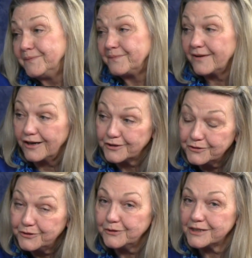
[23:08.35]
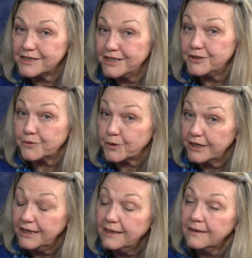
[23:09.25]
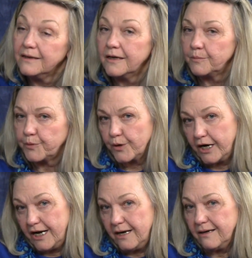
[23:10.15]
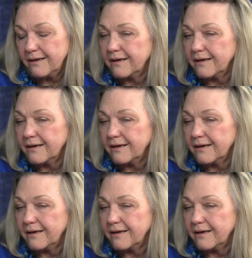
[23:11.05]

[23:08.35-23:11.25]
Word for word: All you do is need to read, pray